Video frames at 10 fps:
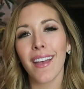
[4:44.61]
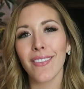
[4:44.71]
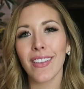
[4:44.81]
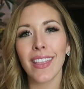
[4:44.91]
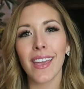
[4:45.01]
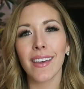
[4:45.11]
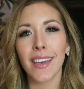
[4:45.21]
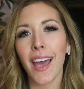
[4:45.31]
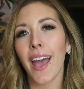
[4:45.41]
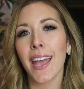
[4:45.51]
I feel like
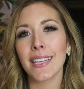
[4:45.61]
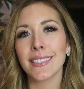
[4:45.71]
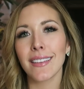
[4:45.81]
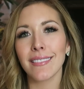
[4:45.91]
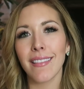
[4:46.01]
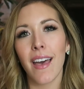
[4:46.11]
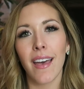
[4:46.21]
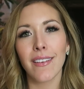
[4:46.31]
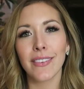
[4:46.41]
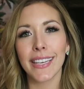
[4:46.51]
guys
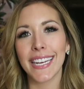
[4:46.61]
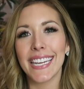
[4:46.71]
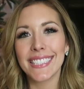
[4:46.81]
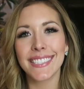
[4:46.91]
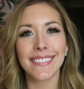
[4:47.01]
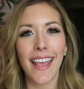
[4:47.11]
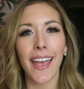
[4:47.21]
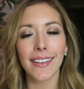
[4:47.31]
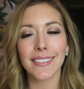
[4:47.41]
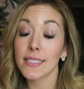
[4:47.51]
love getting snacks.